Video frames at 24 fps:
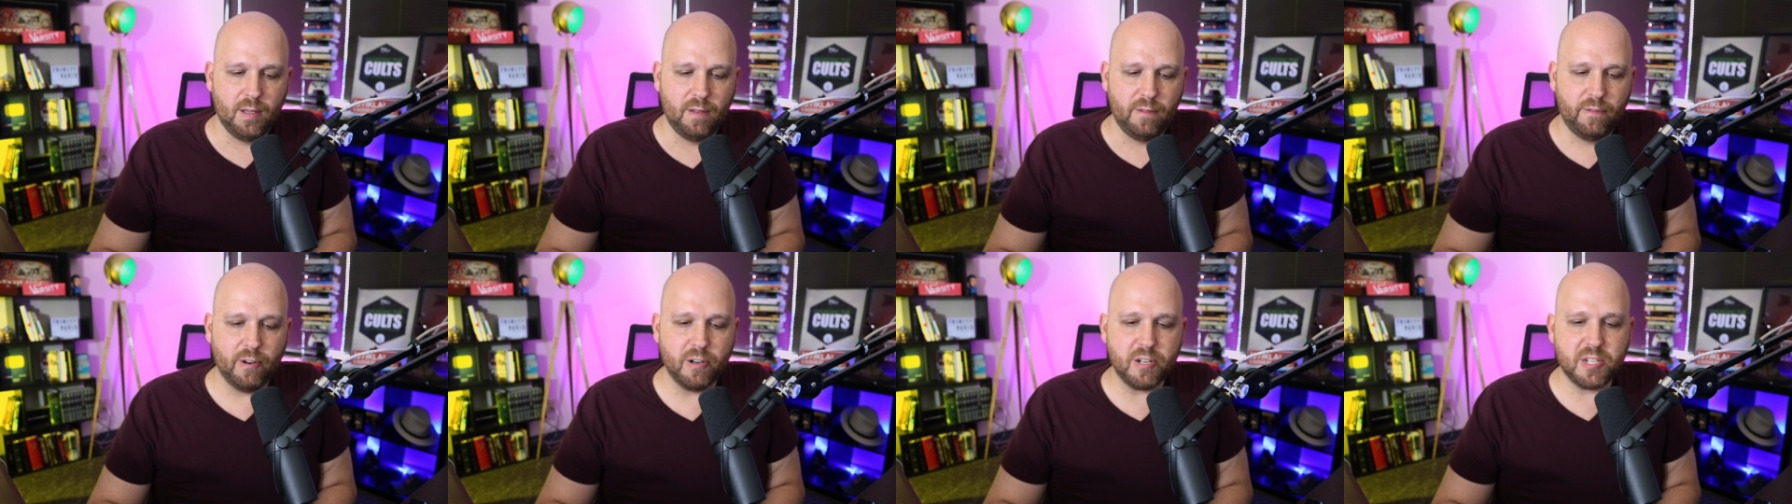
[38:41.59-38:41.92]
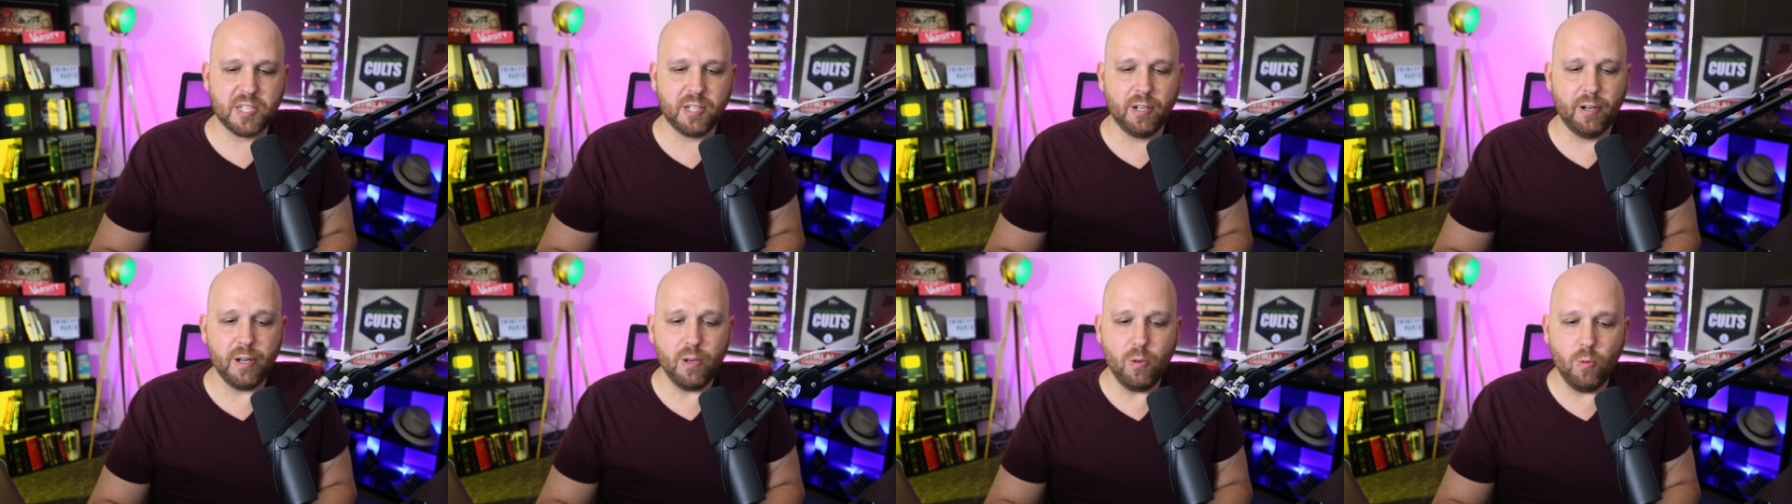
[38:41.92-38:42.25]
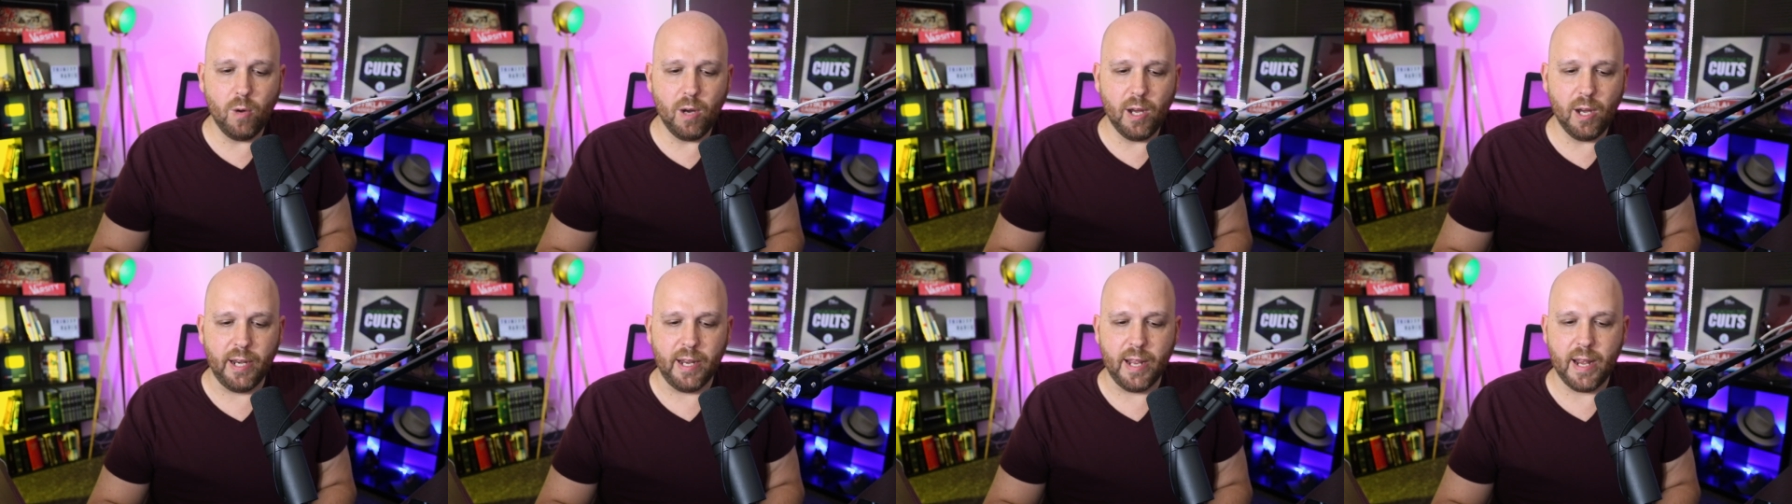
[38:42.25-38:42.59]
Verse
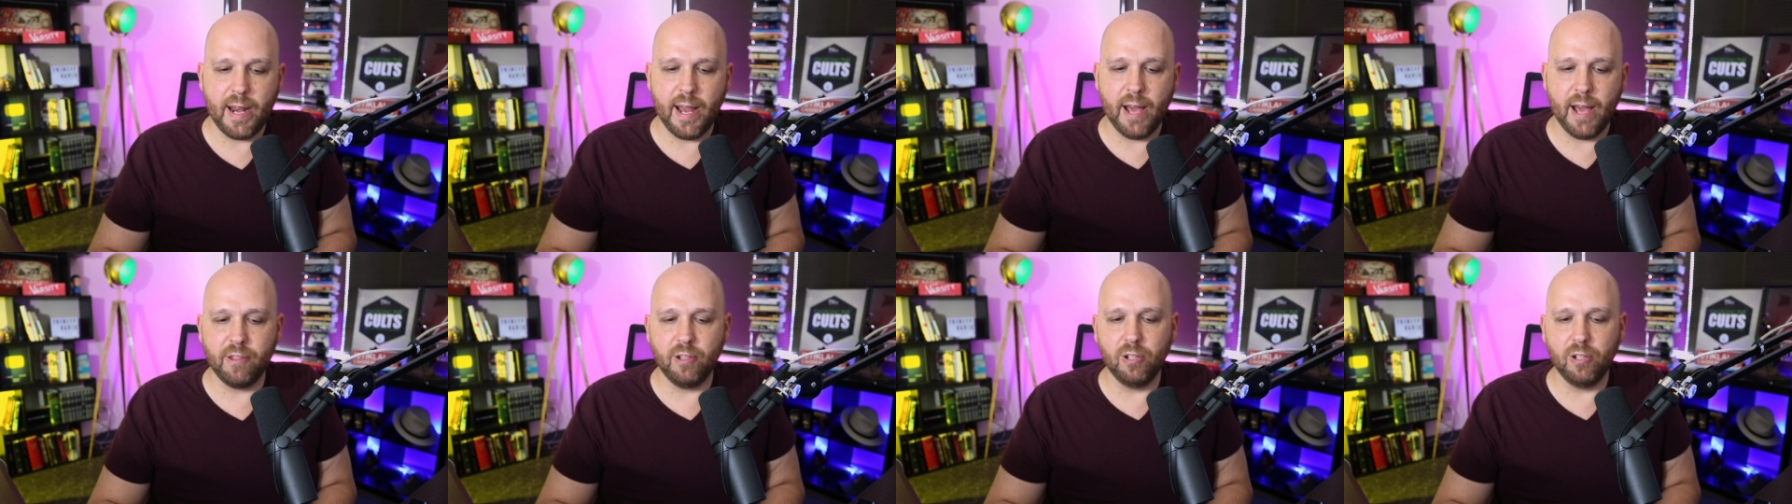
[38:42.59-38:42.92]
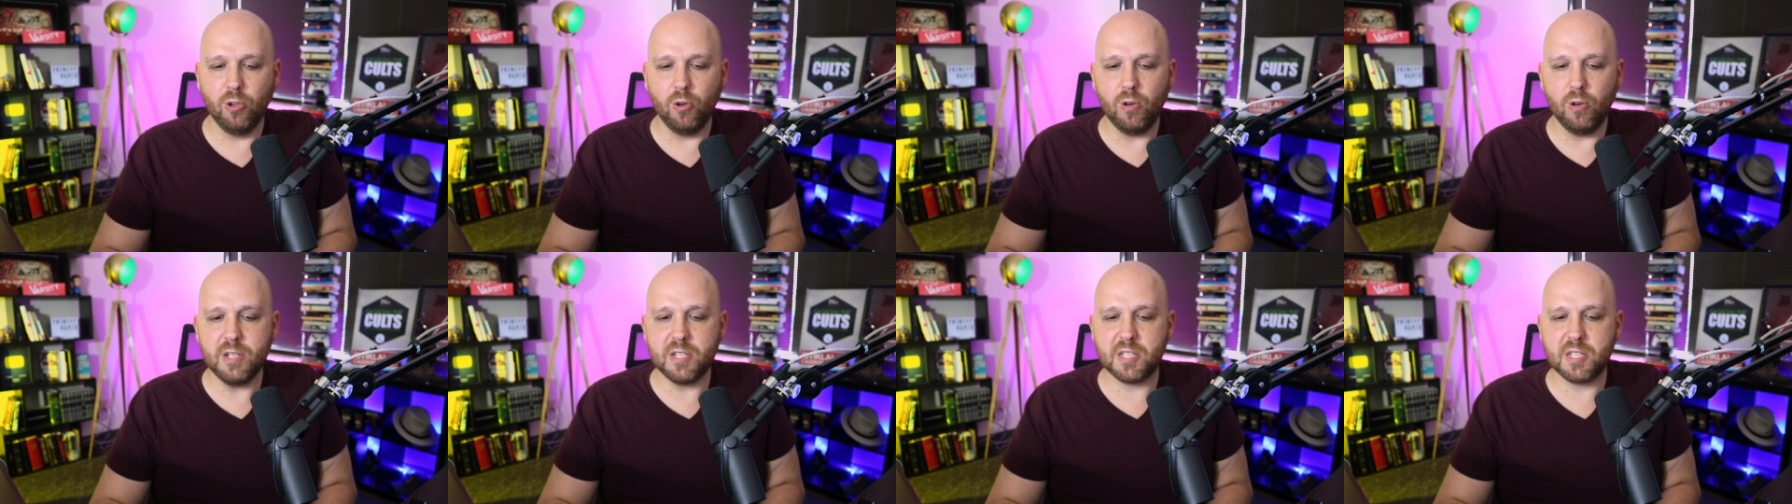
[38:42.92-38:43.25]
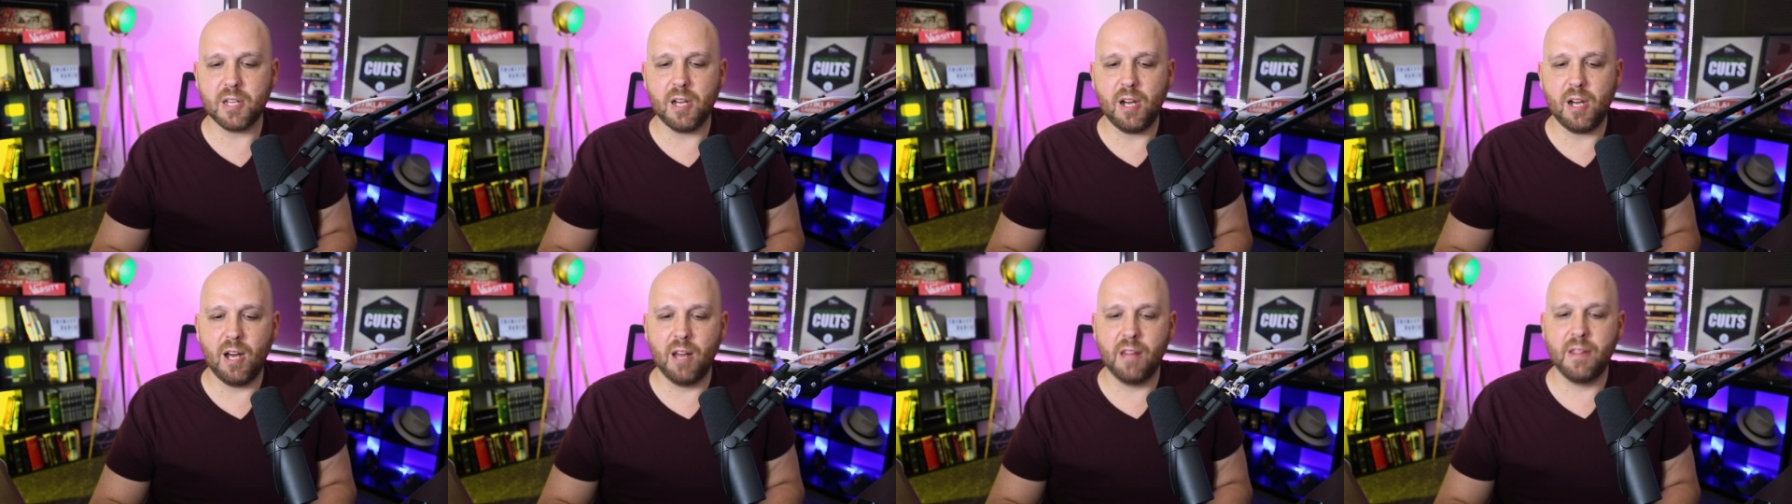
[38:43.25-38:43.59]
31, now the Lord
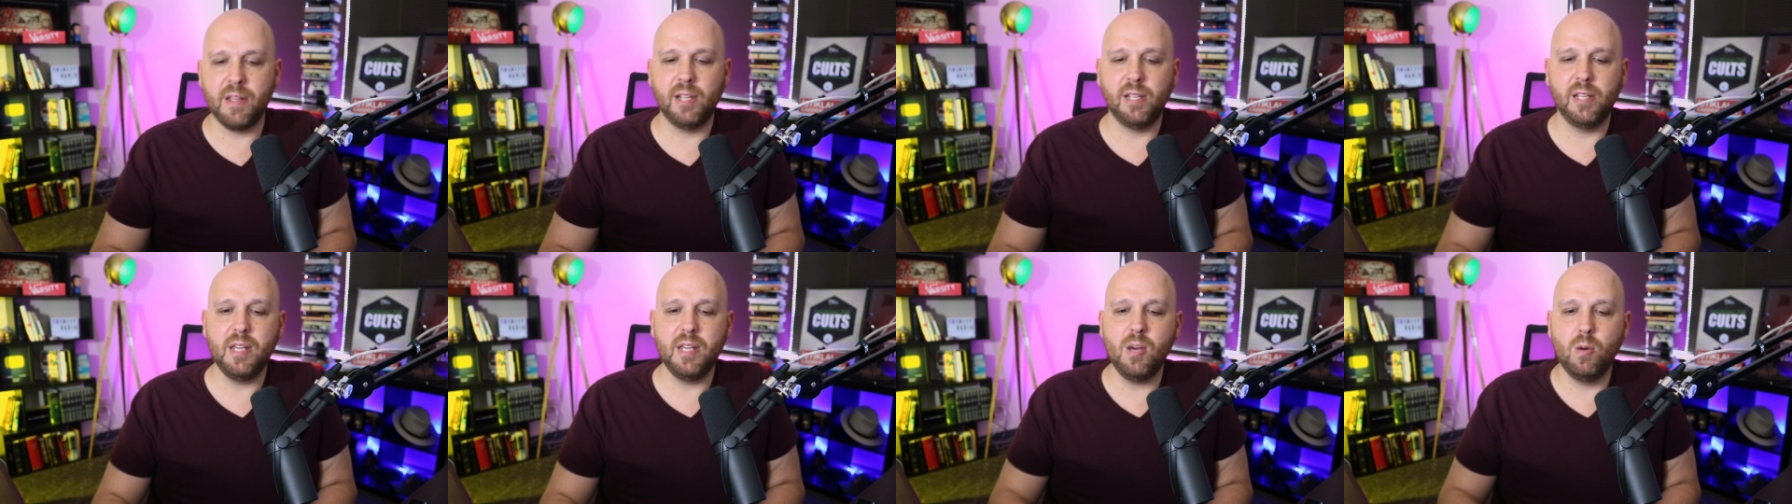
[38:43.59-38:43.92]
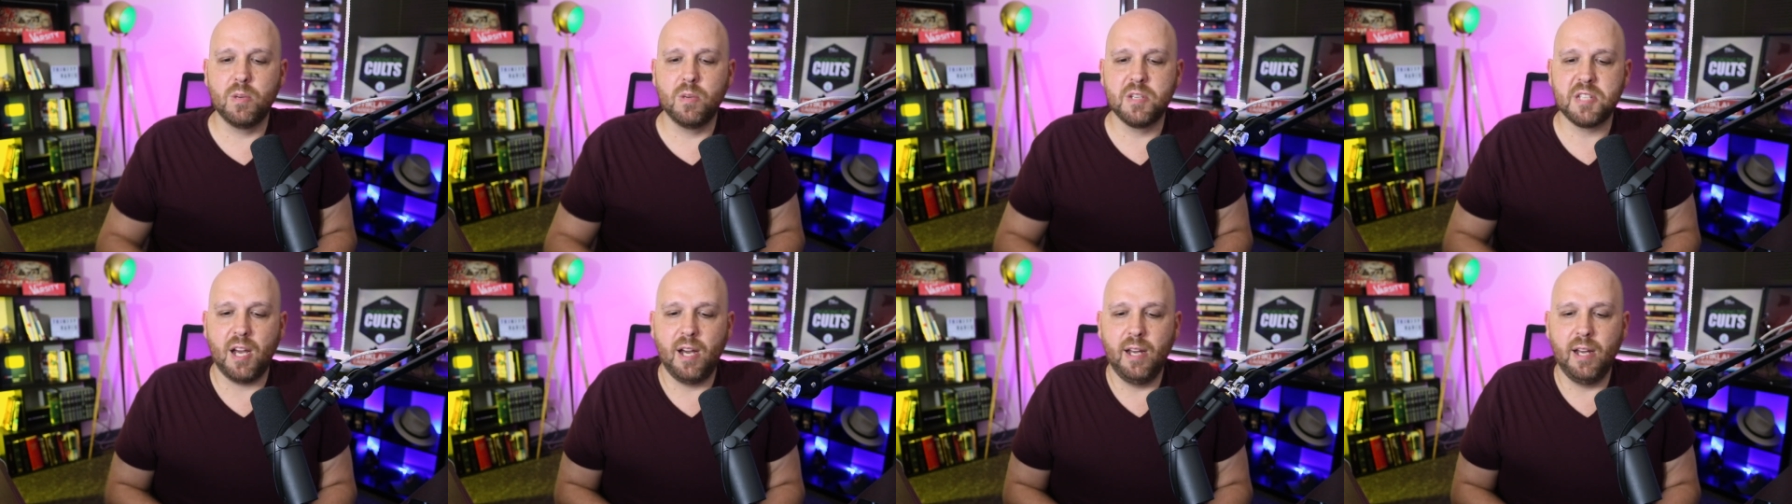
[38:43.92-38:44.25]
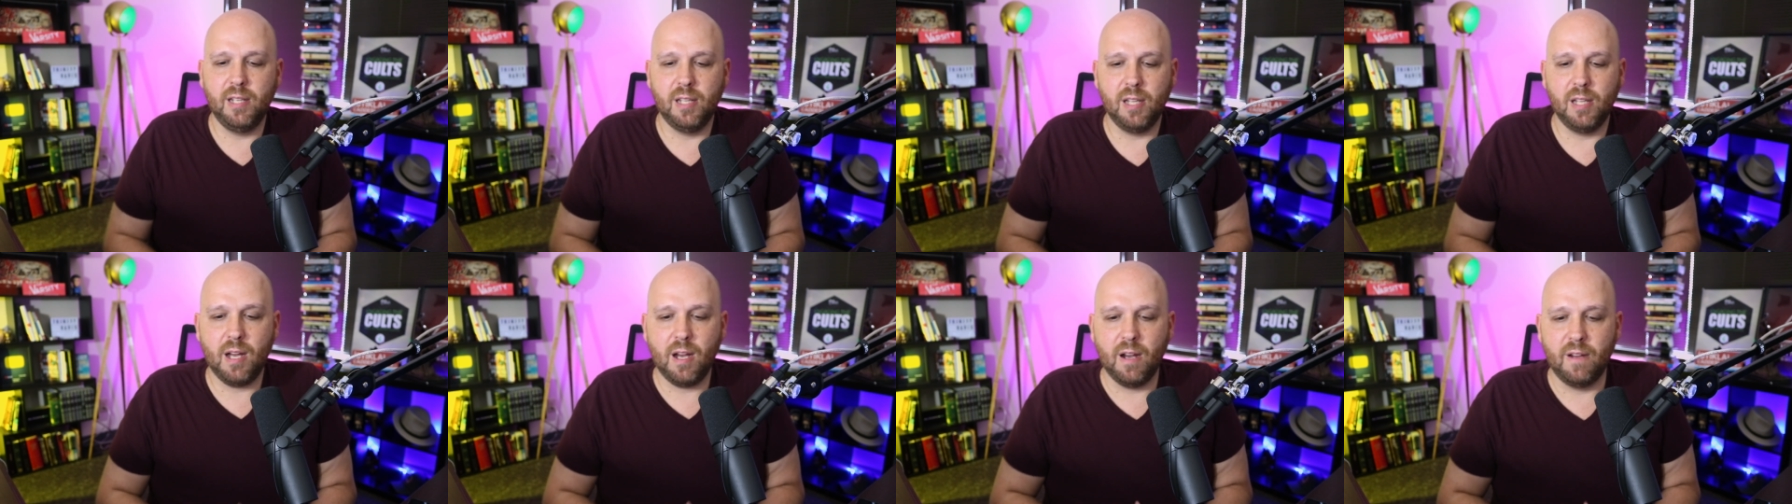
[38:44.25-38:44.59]
saw that Leah was
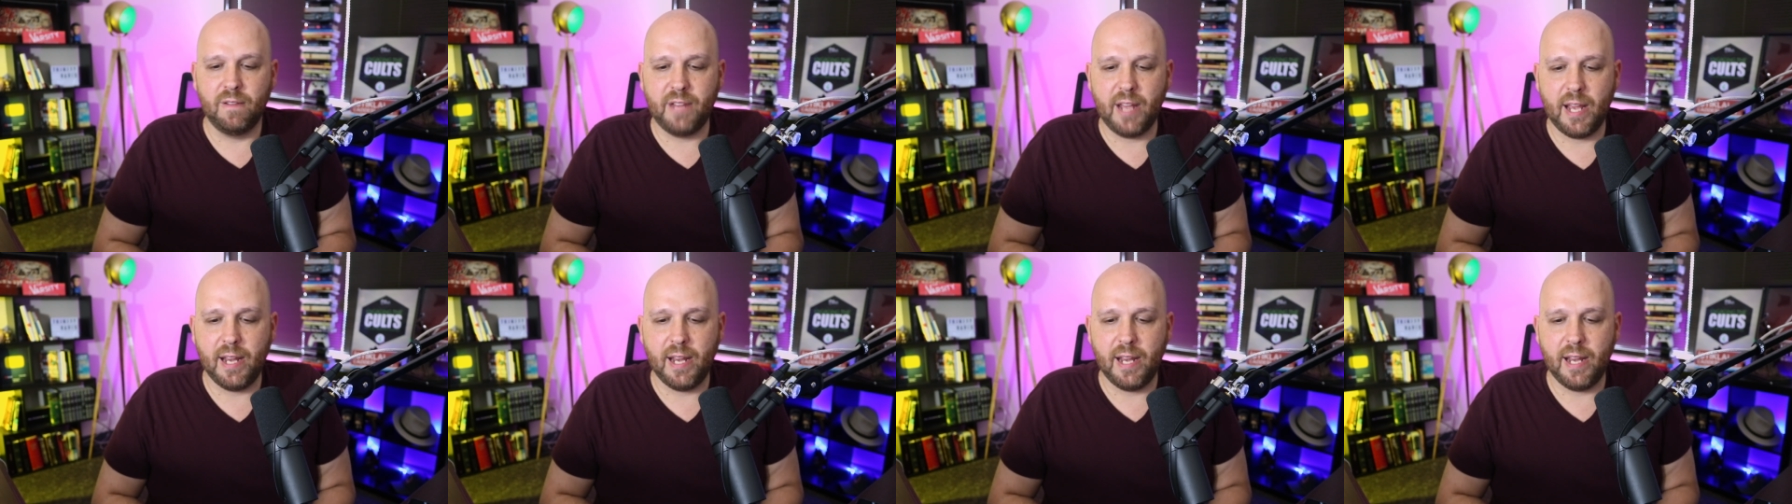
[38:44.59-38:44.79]
unloved,